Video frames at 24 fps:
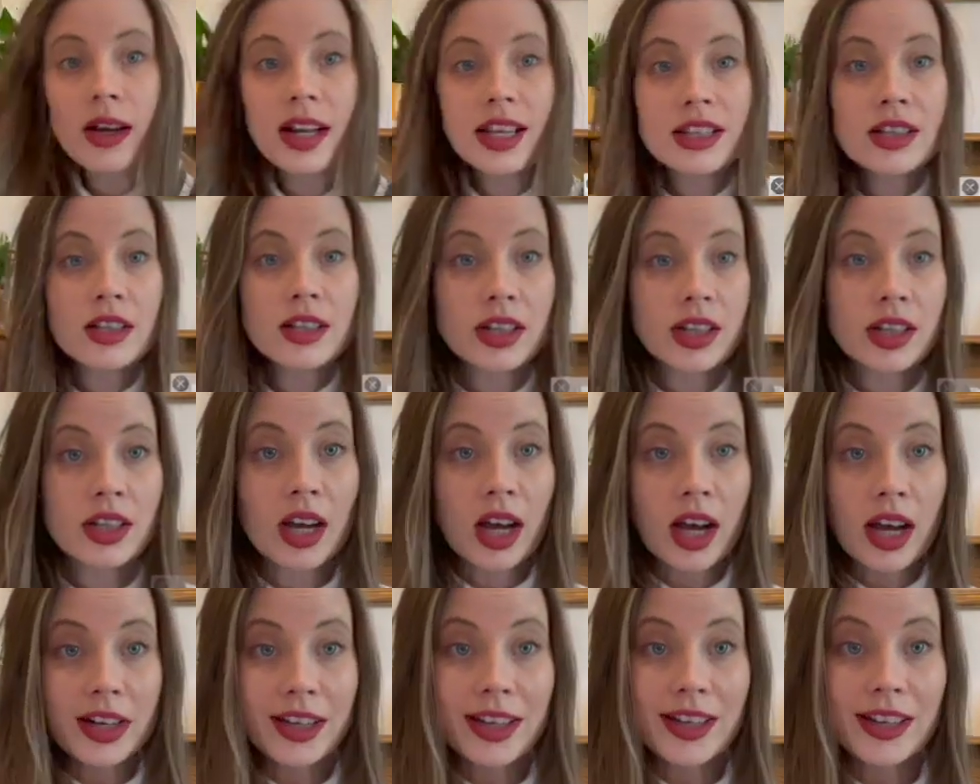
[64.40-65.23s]
let's look at
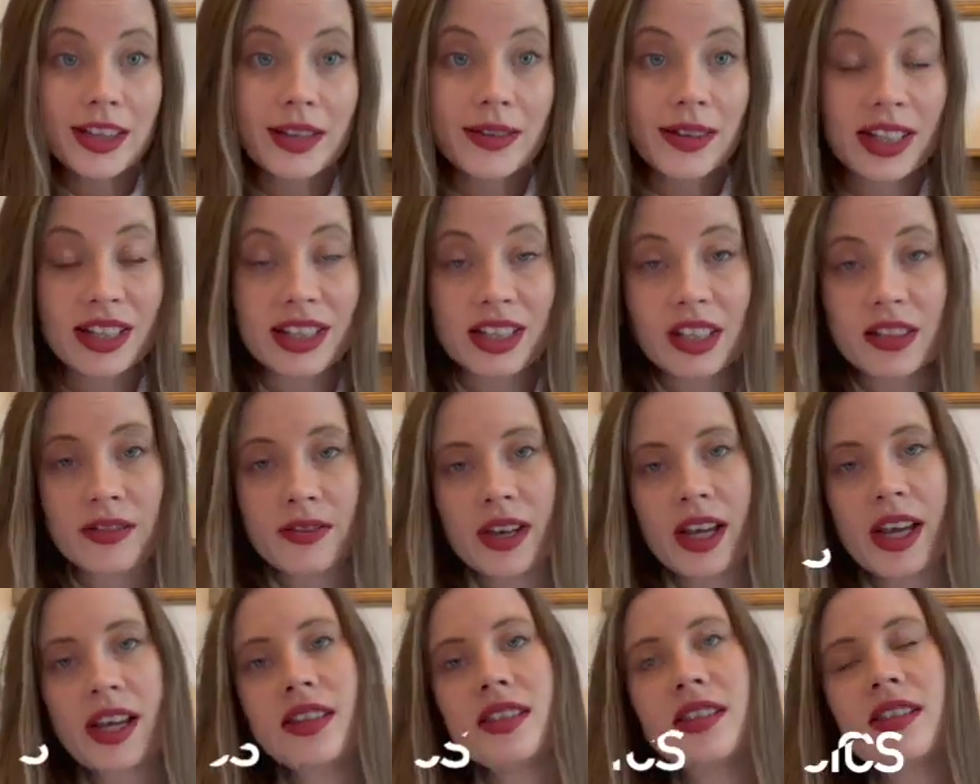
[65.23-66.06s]
cardiothoracics
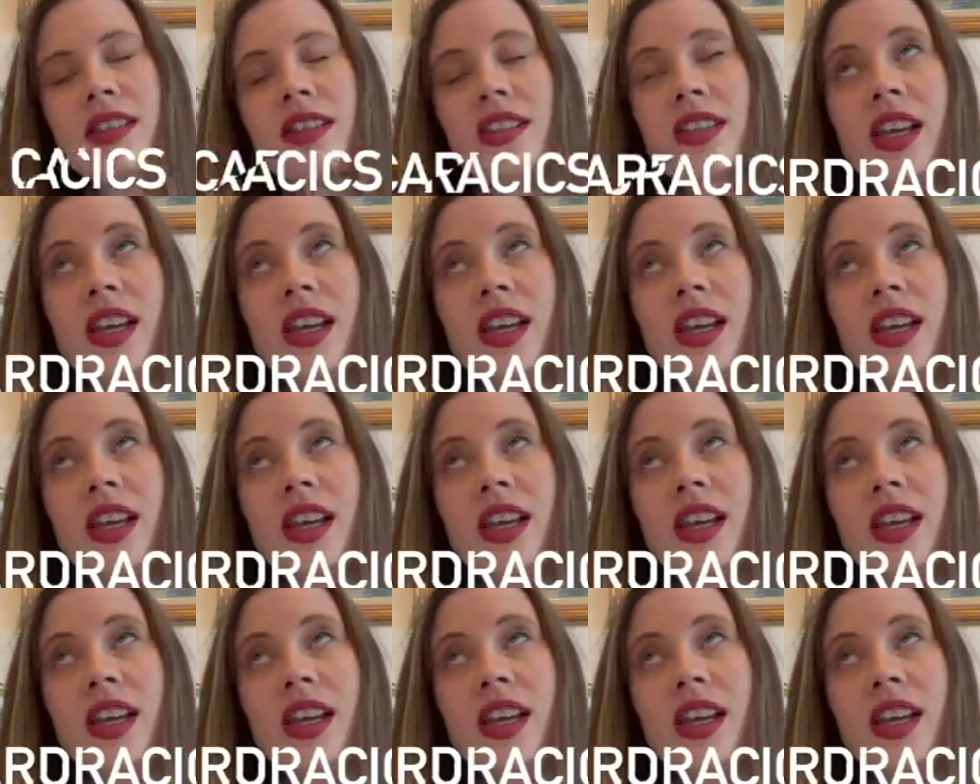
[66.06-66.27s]
first.